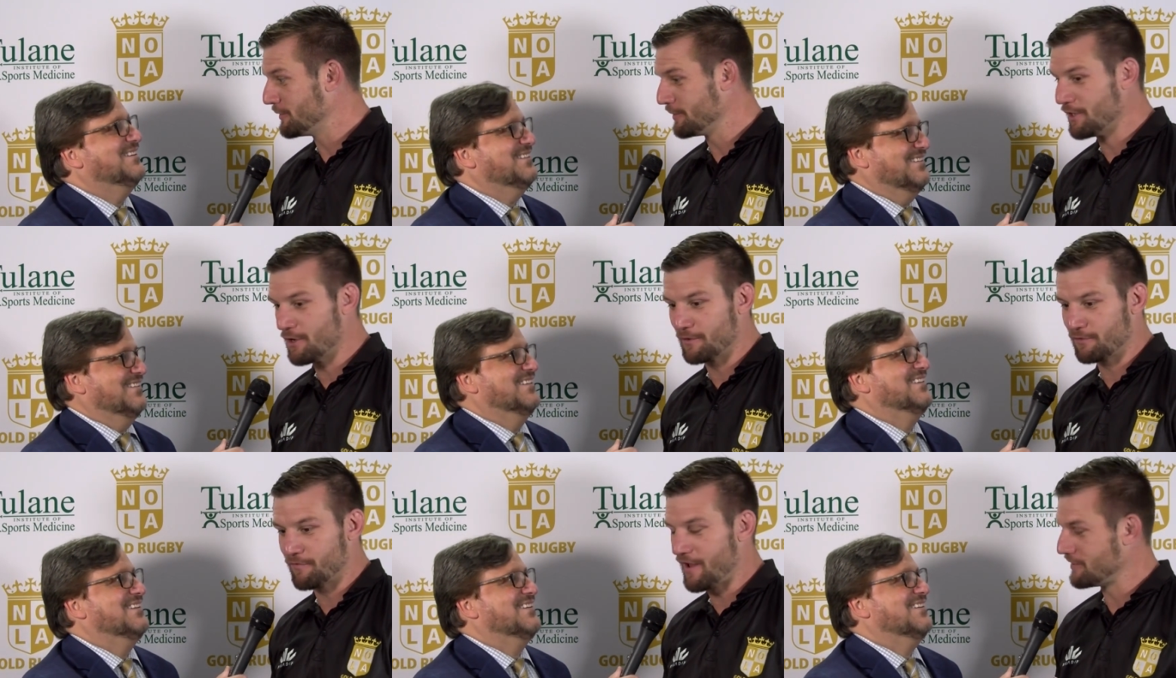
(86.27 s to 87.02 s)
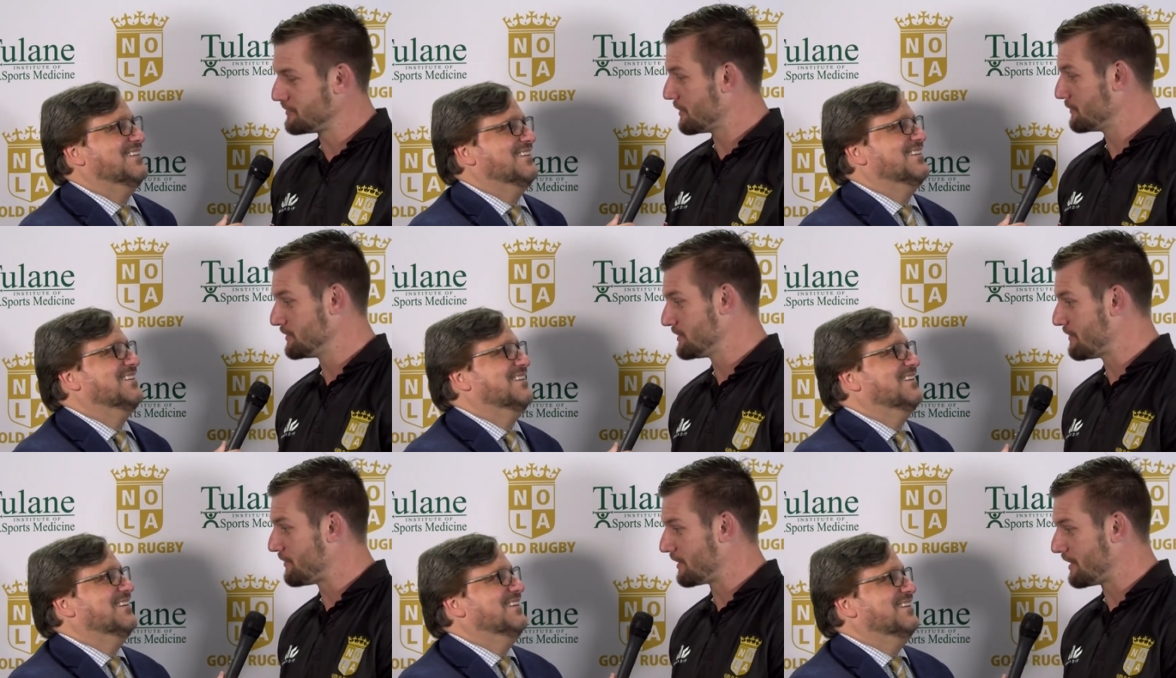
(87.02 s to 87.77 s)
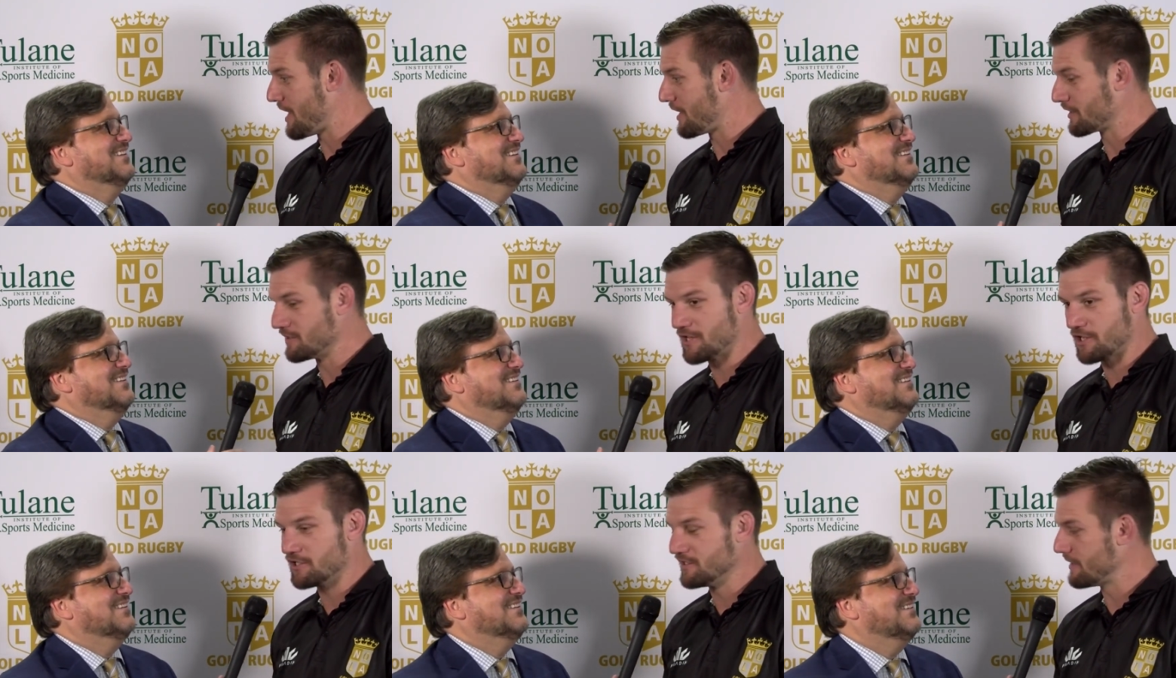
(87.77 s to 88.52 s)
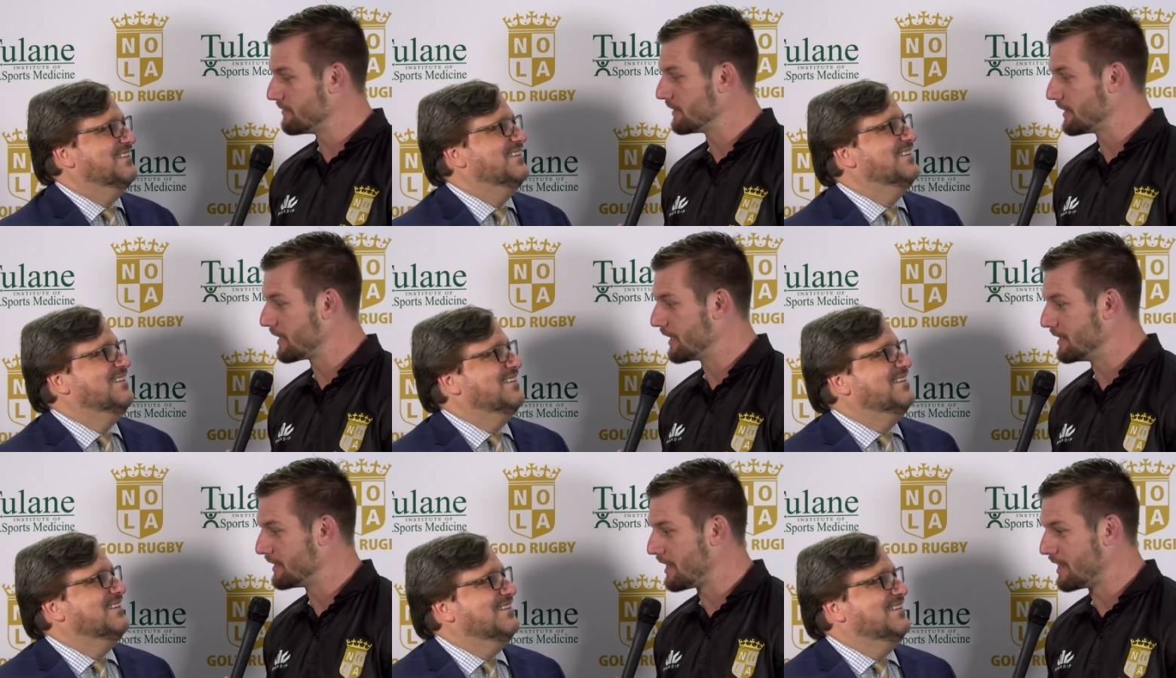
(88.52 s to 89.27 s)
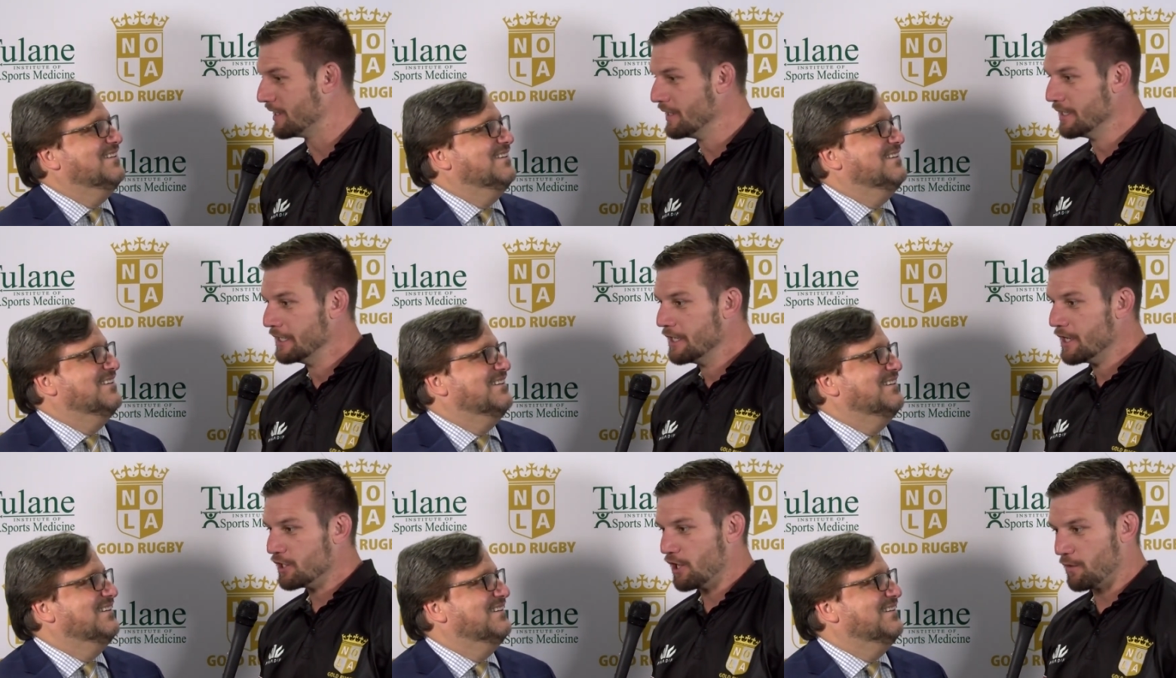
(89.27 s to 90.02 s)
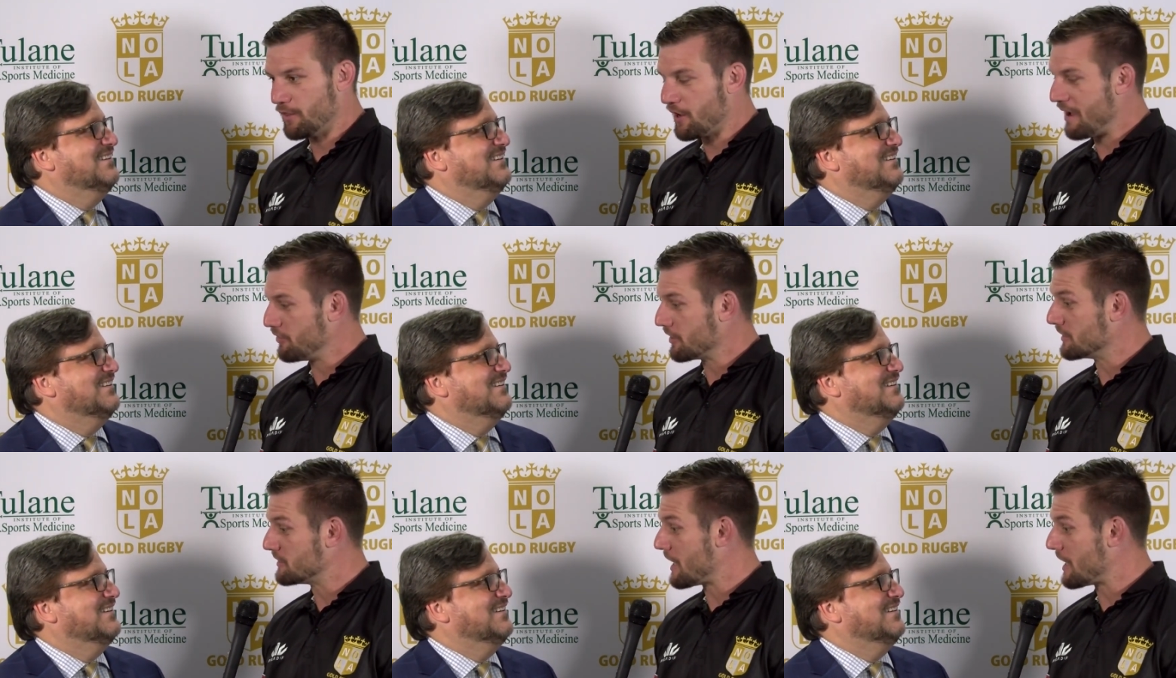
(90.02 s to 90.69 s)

Speaker 1: You know, with fan zones and stuff like that, concessions, everything, and. Uh, you know, when they're having a good